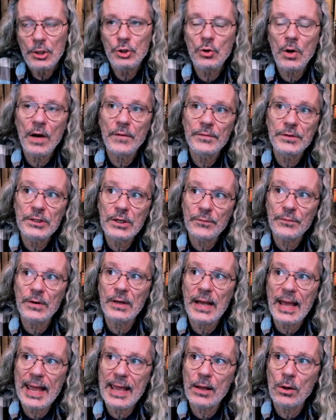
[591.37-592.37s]
Do you have a
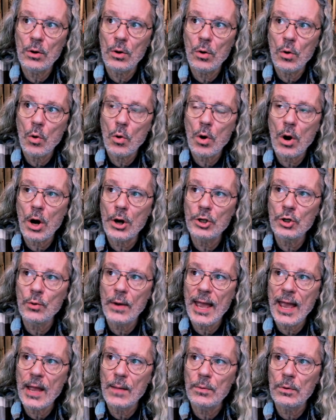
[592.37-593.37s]
different angle? Or are
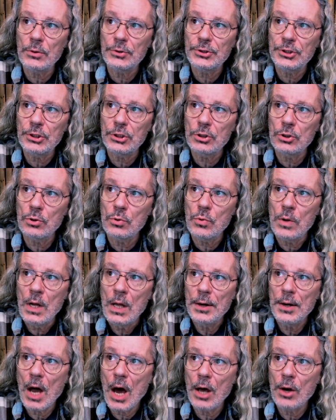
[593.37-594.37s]
you able to
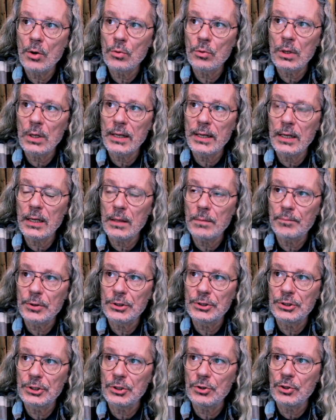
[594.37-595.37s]
not only
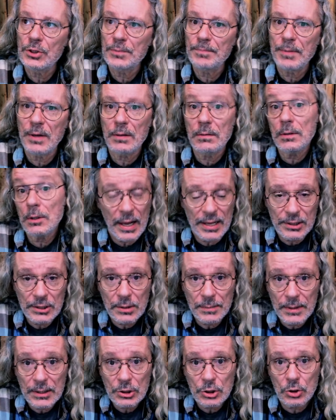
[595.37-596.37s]
produce, but play
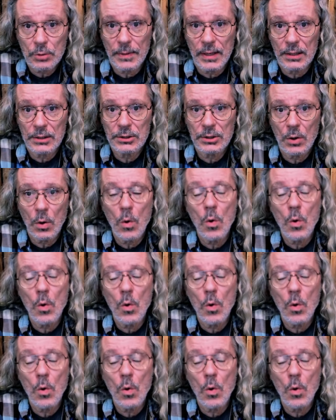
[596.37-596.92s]
some instruments?